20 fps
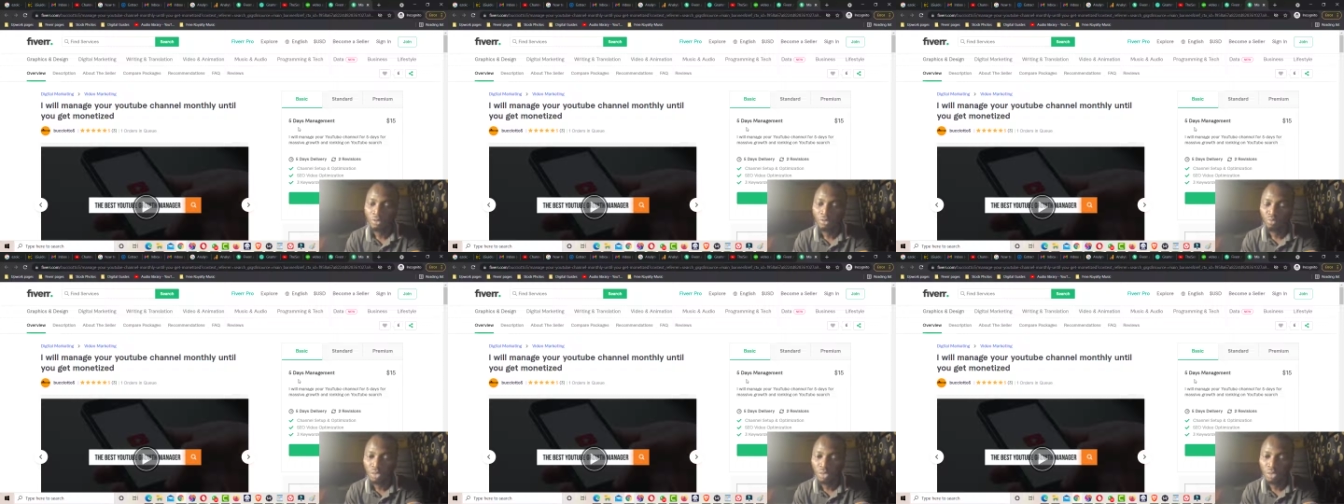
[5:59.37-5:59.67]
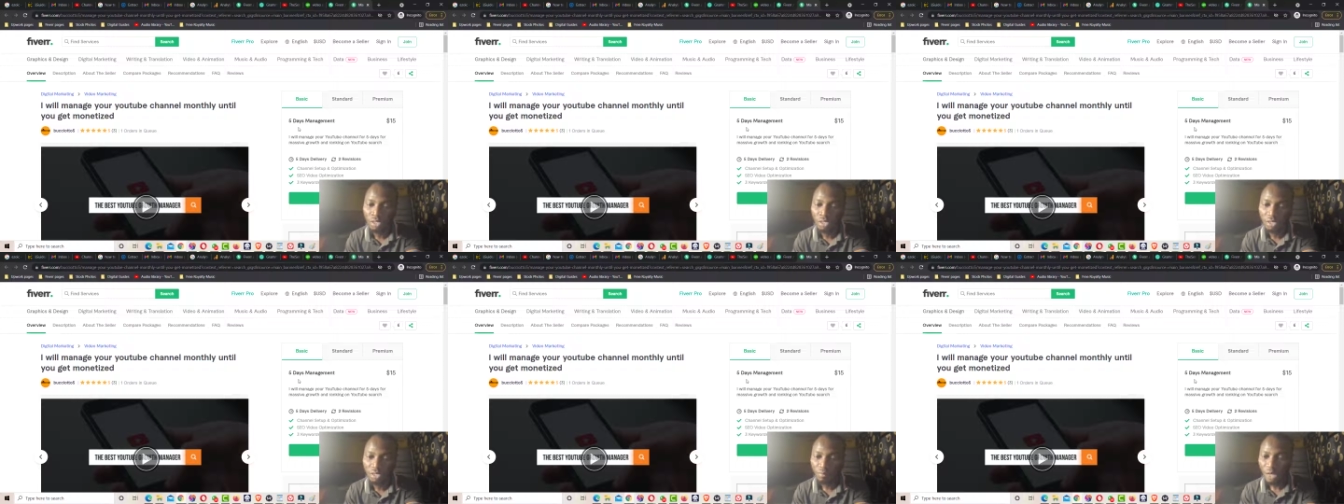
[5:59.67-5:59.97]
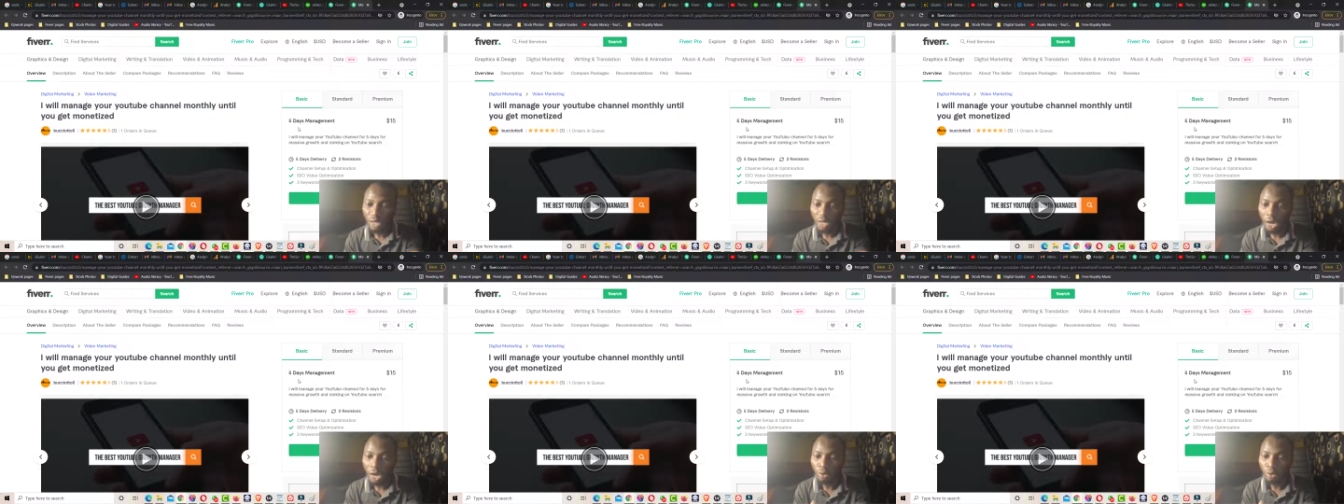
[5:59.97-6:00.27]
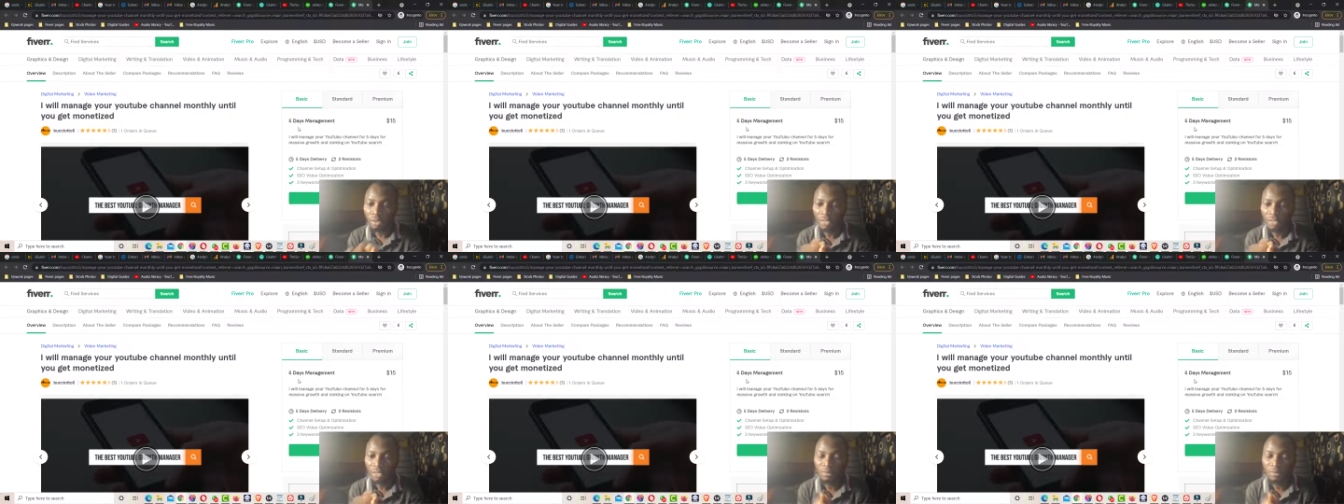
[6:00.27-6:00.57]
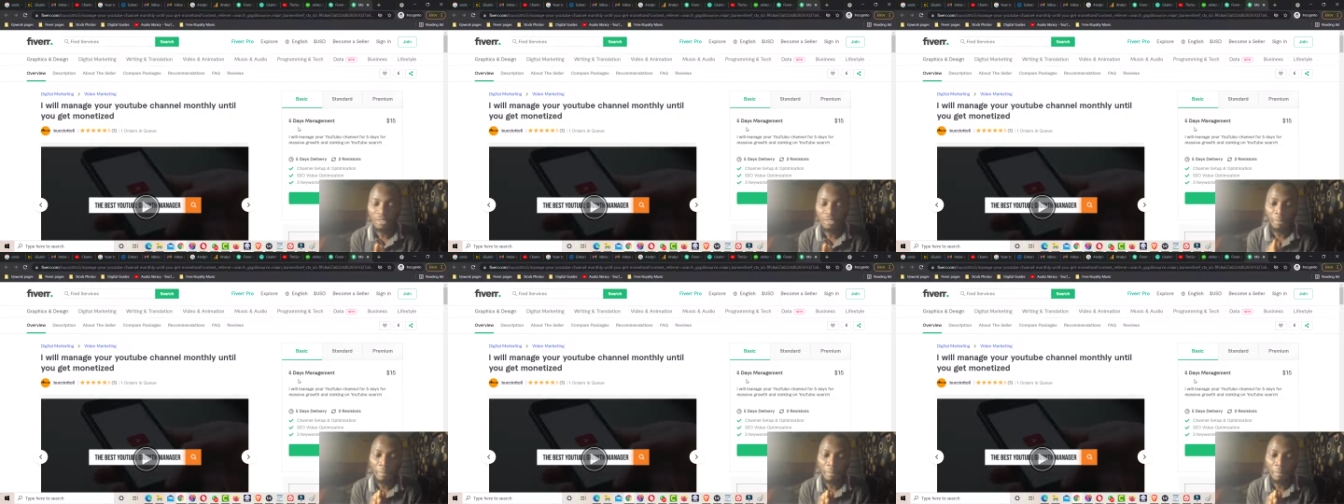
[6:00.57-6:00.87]
which I will
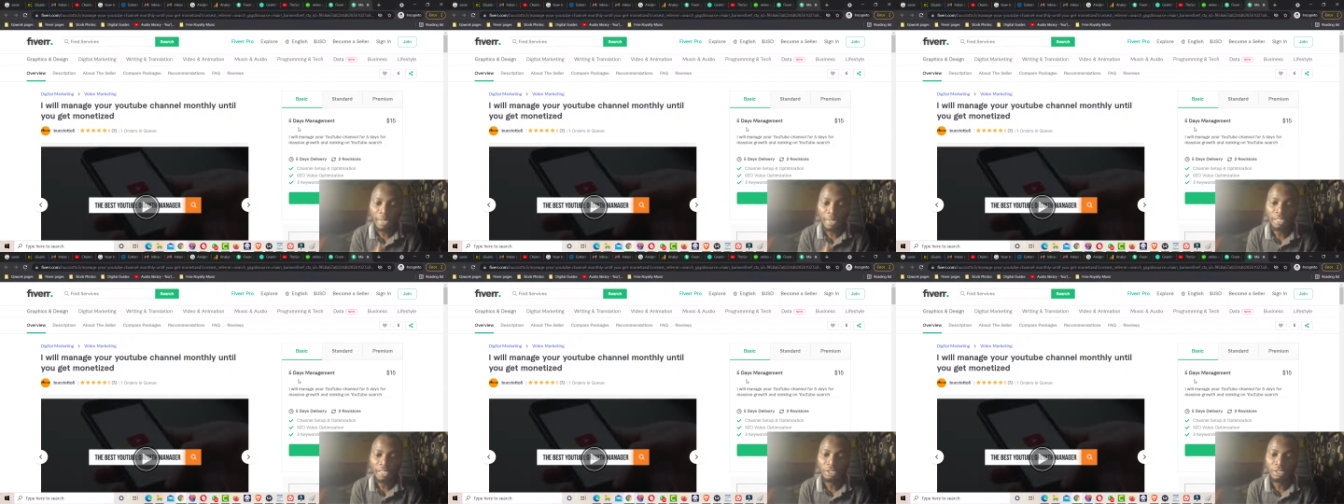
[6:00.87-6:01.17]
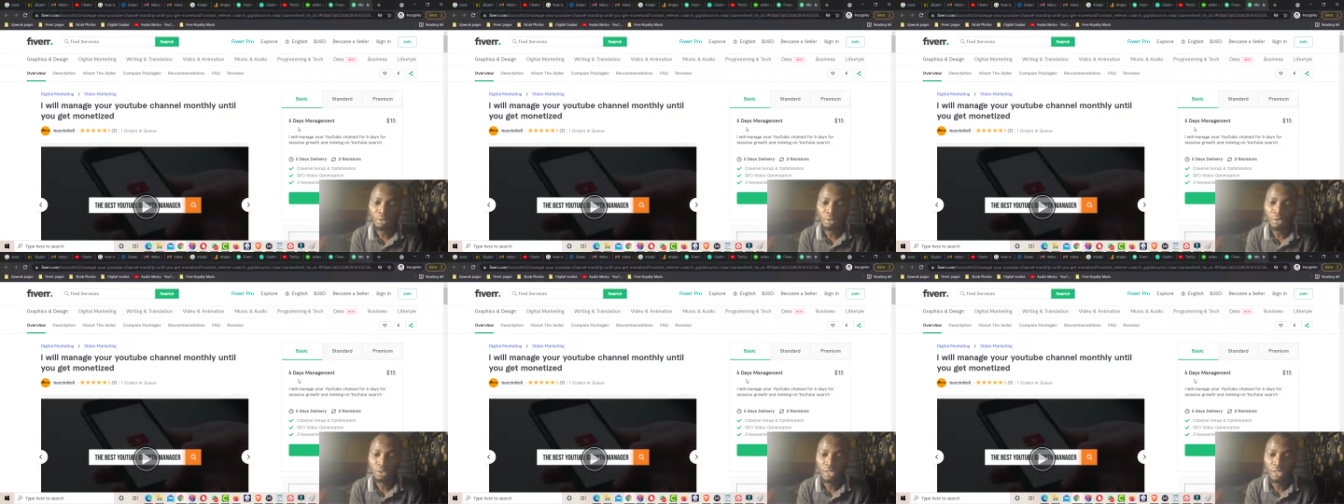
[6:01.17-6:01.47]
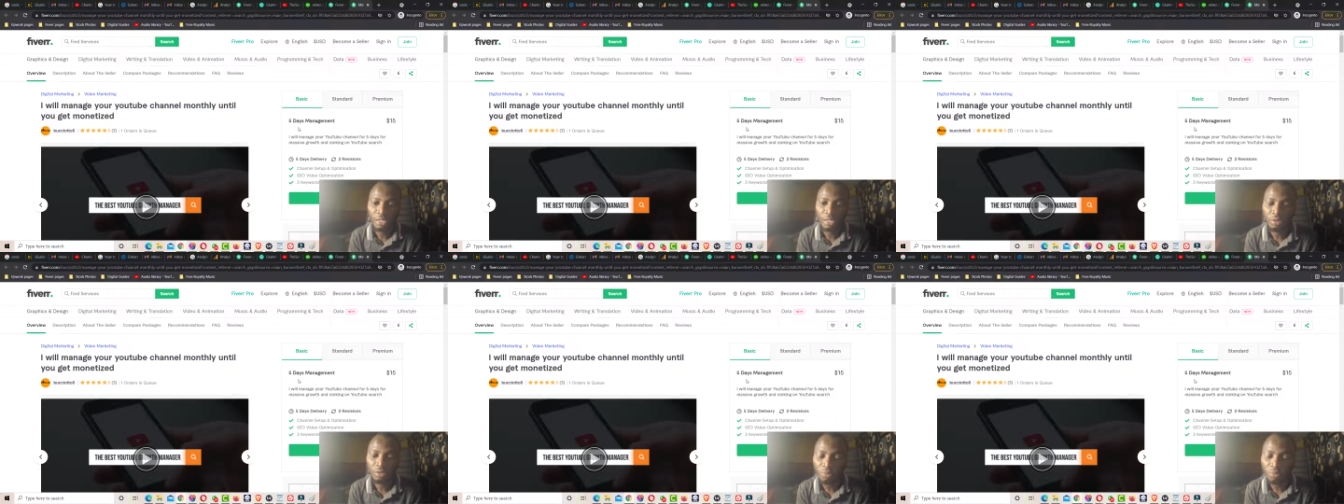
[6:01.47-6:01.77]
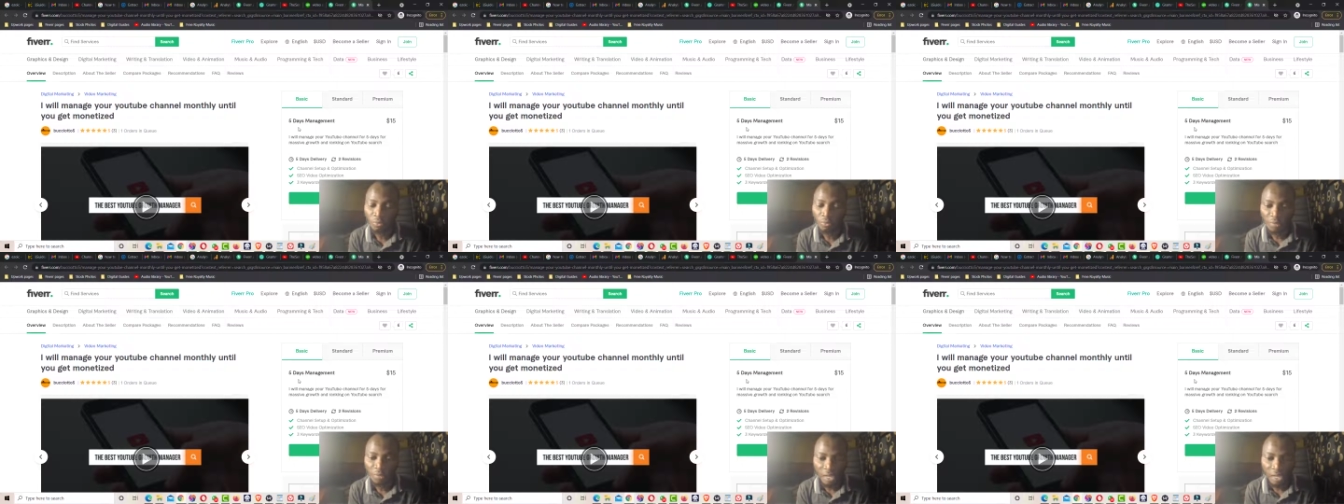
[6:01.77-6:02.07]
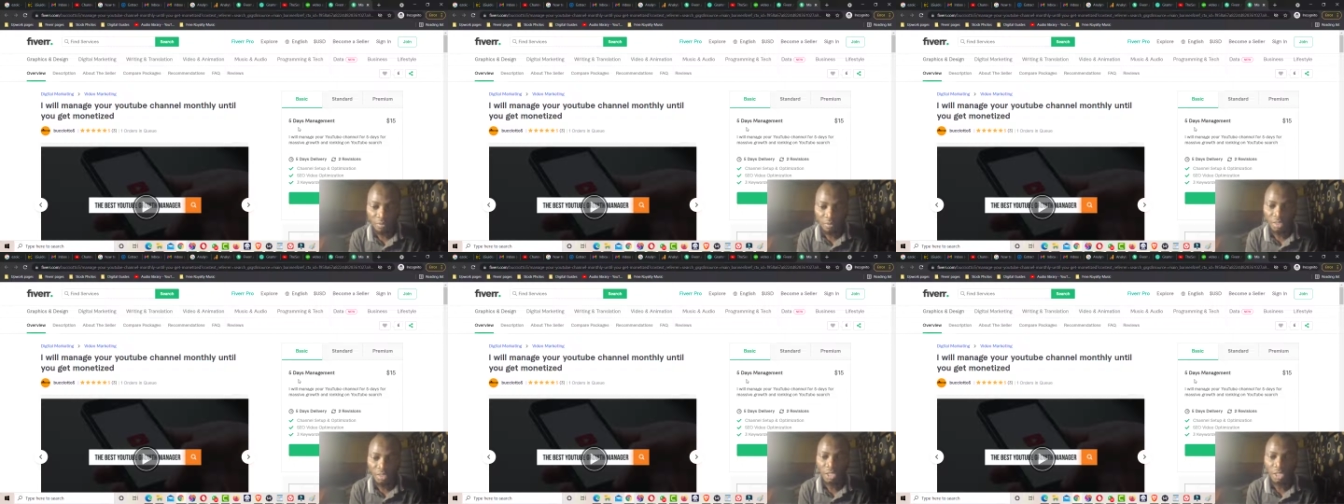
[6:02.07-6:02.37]
definitely manage your channel for
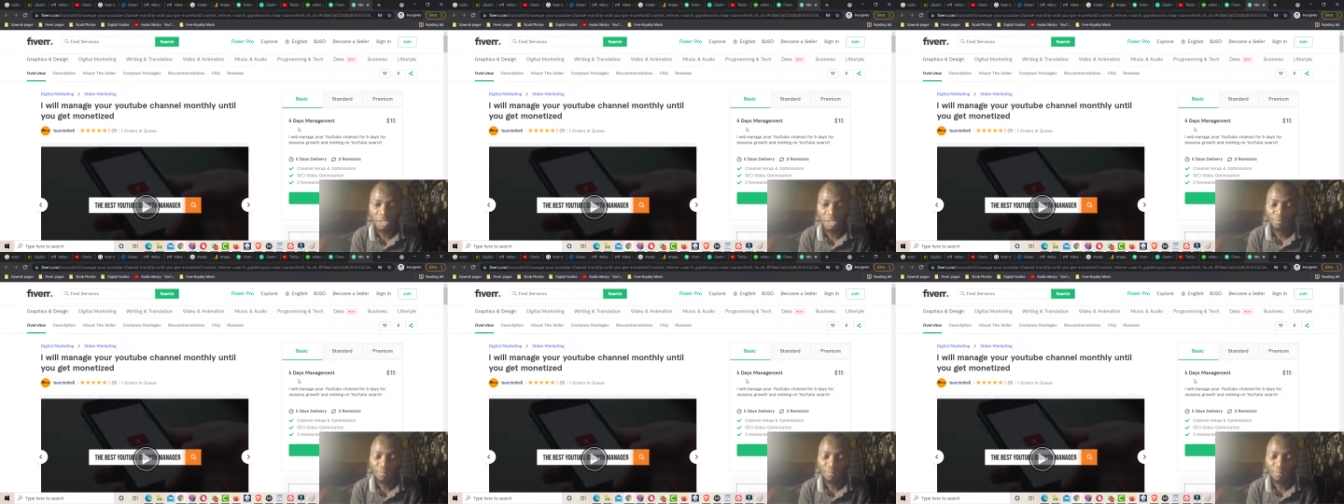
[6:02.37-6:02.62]
5 days.